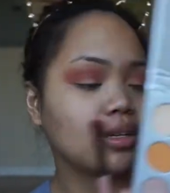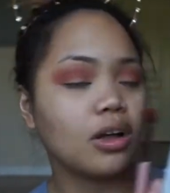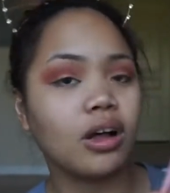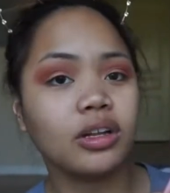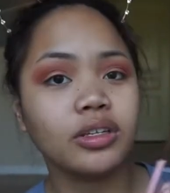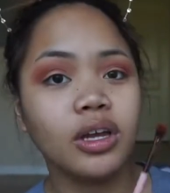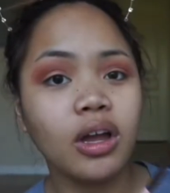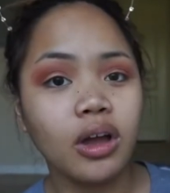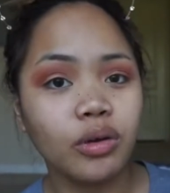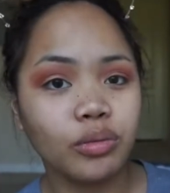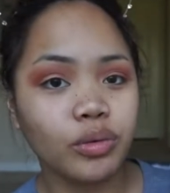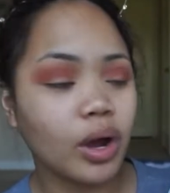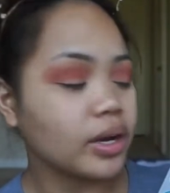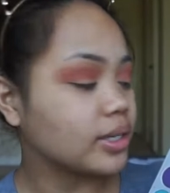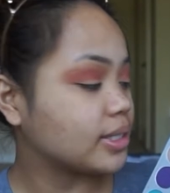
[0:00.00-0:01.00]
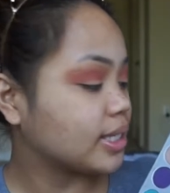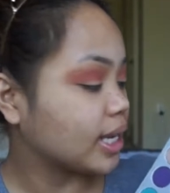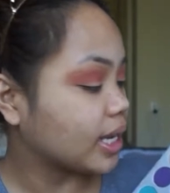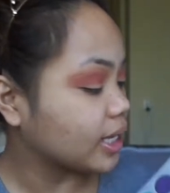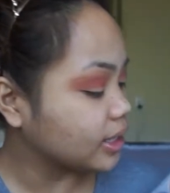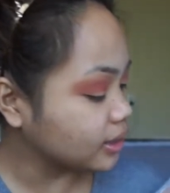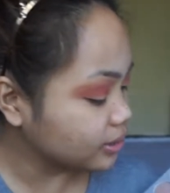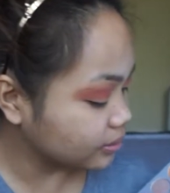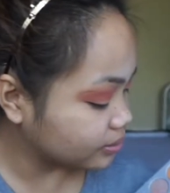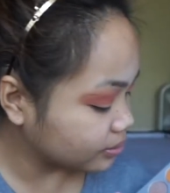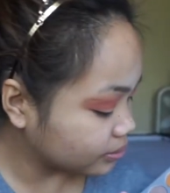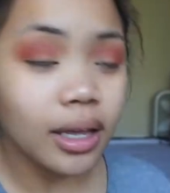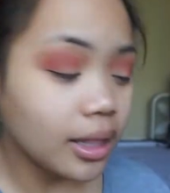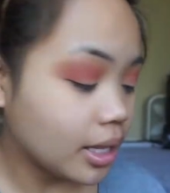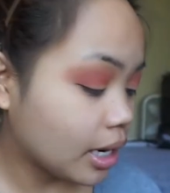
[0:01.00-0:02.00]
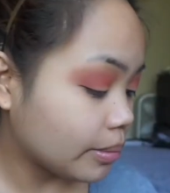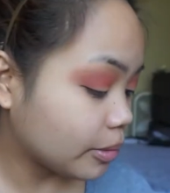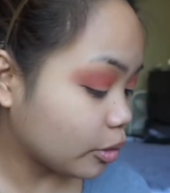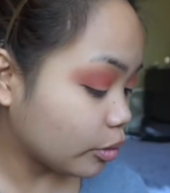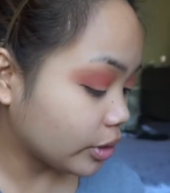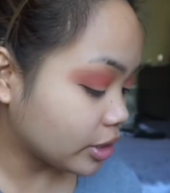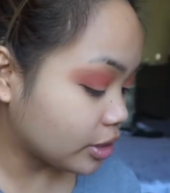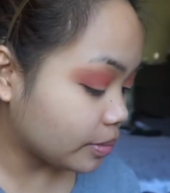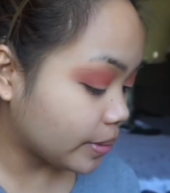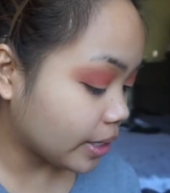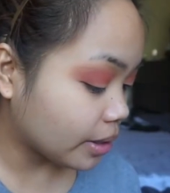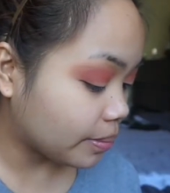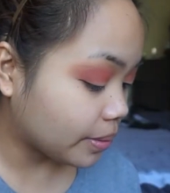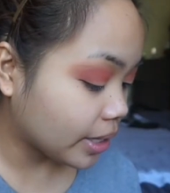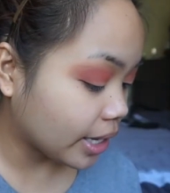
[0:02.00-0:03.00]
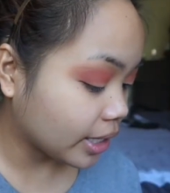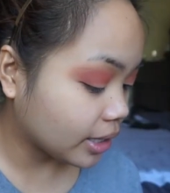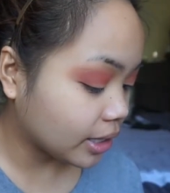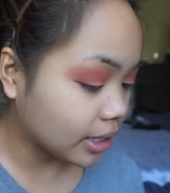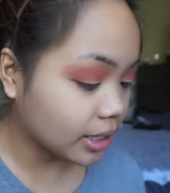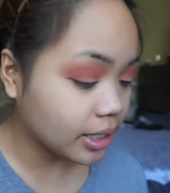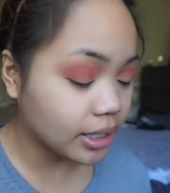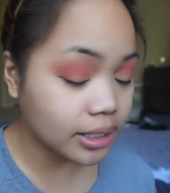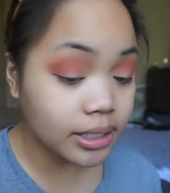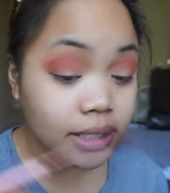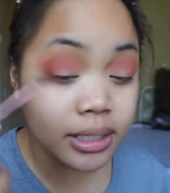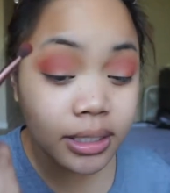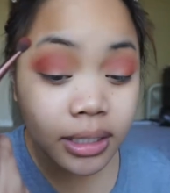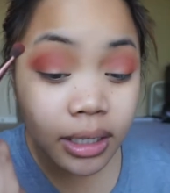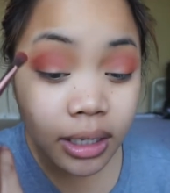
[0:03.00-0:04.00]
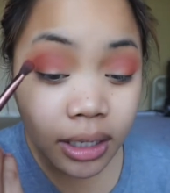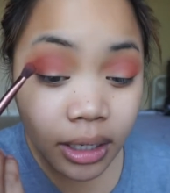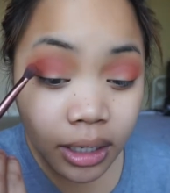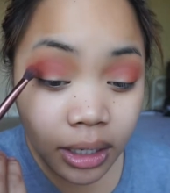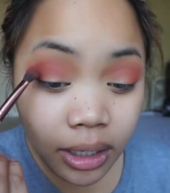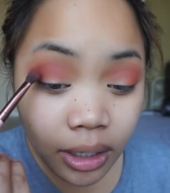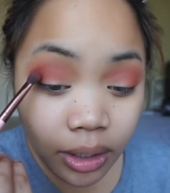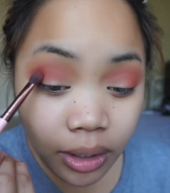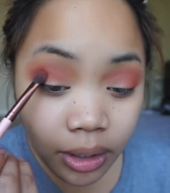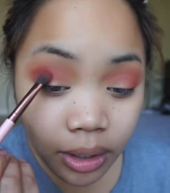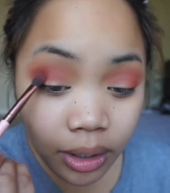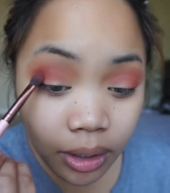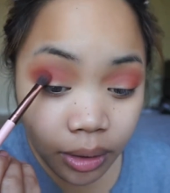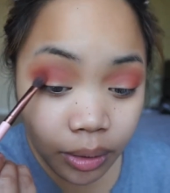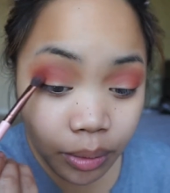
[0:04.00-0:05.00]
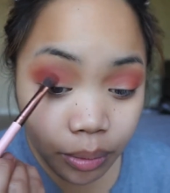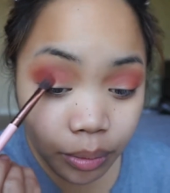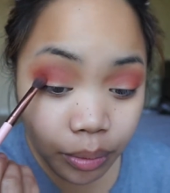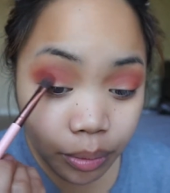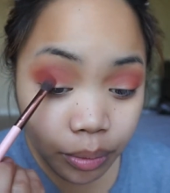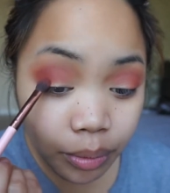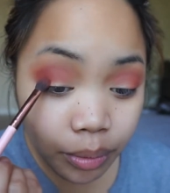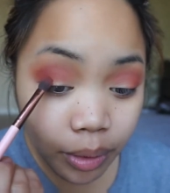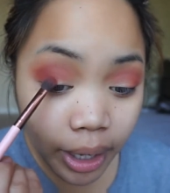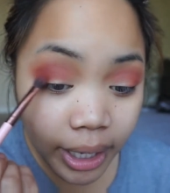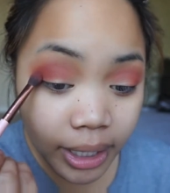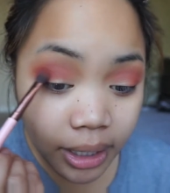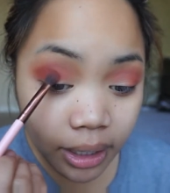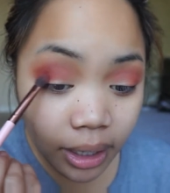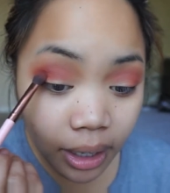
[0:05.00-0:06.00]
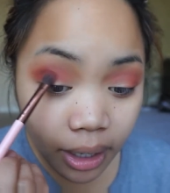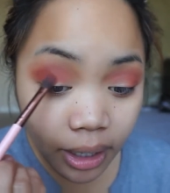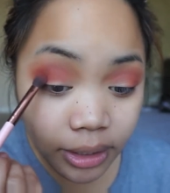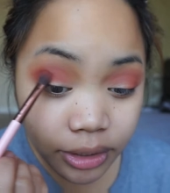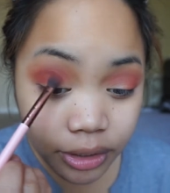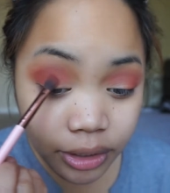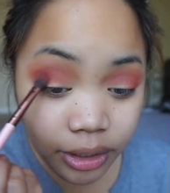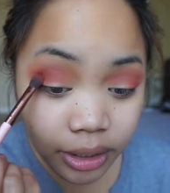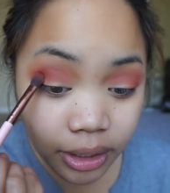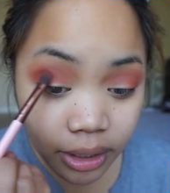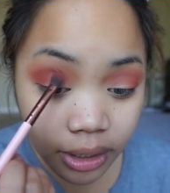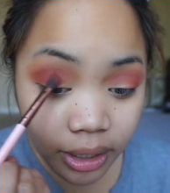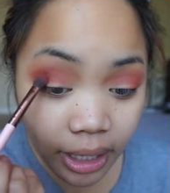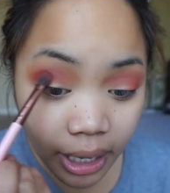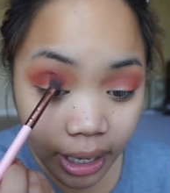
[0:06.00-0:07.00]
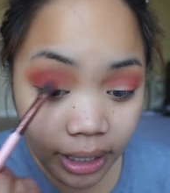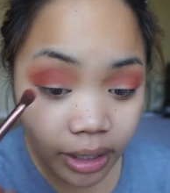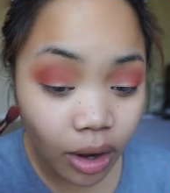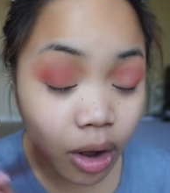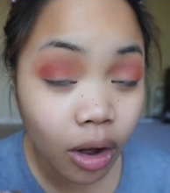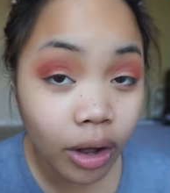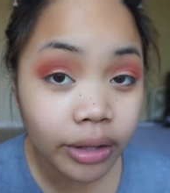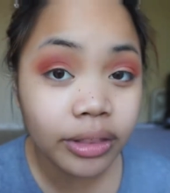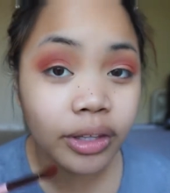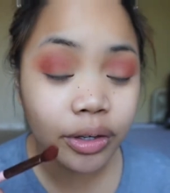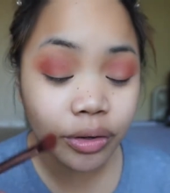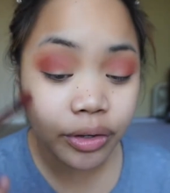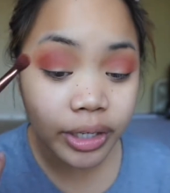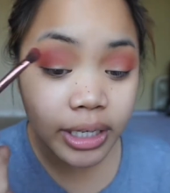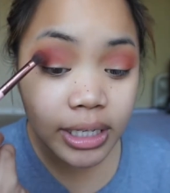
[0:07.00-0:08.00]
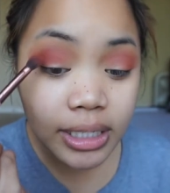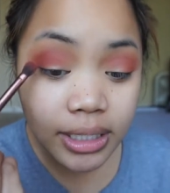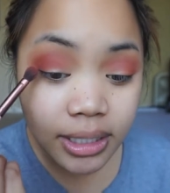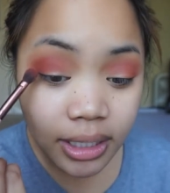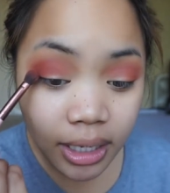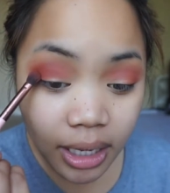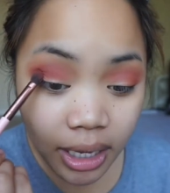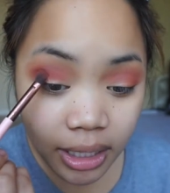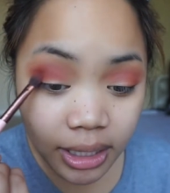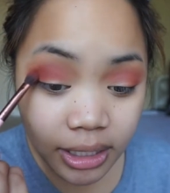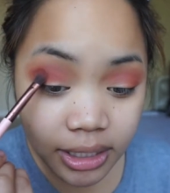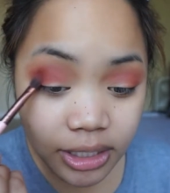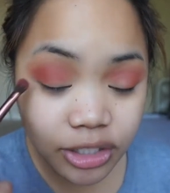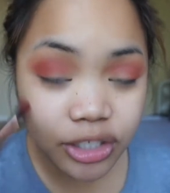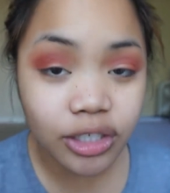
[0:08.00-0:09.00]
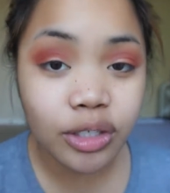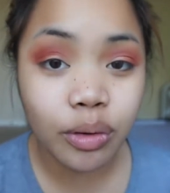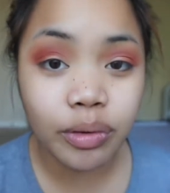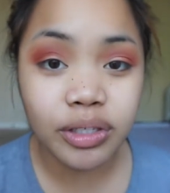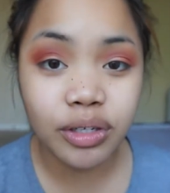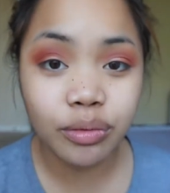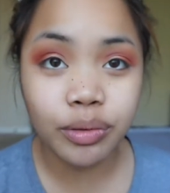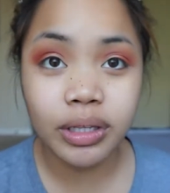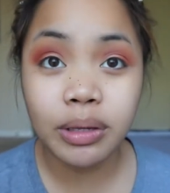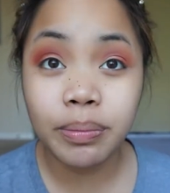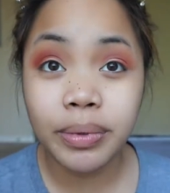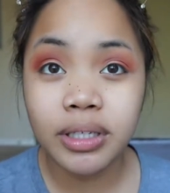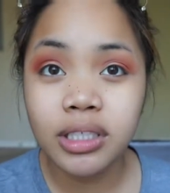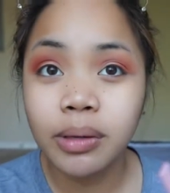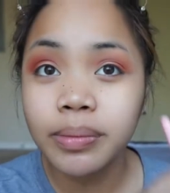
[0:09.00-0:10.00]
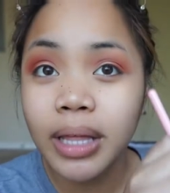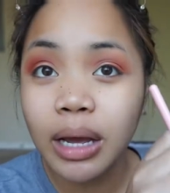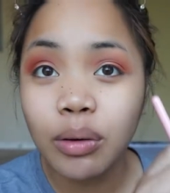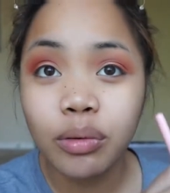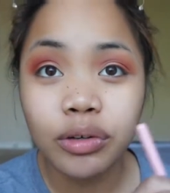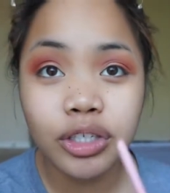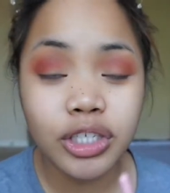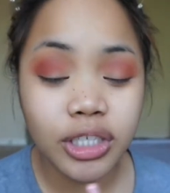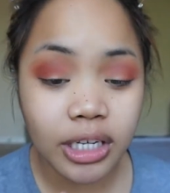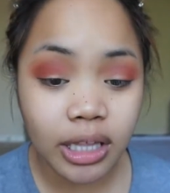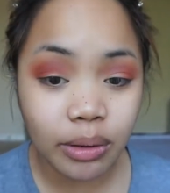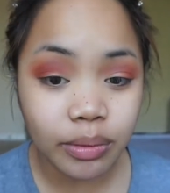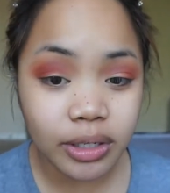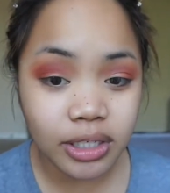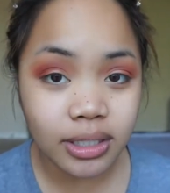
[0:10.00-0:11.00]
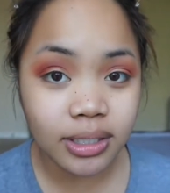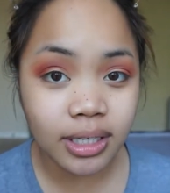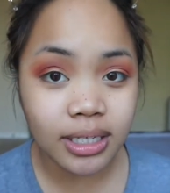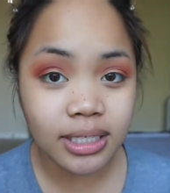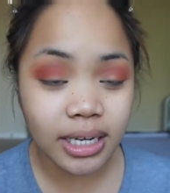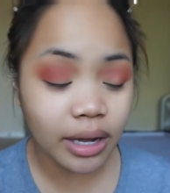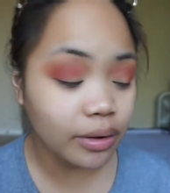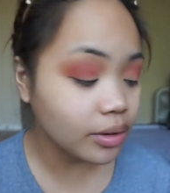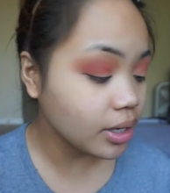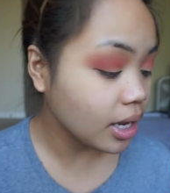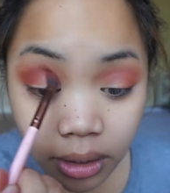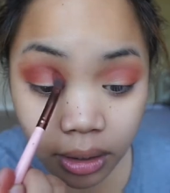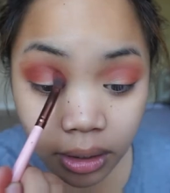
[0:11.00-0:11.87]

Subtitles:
called Roxanne. And then I'm going to be applying this right under and on the crease. This is just going to really build up that orange shade that we just laid down.